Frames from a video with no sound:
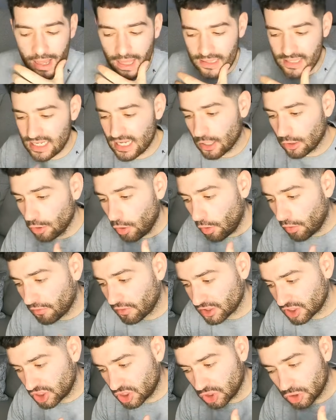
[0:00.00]
I think a lot
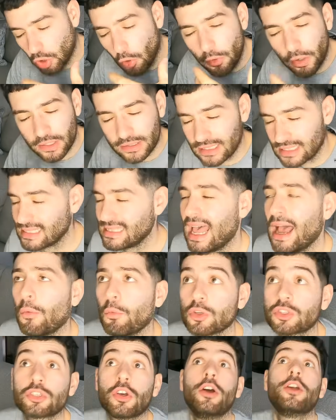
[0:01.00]
of us just don't
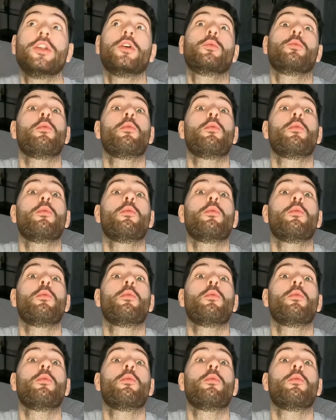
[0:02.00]
understand what's going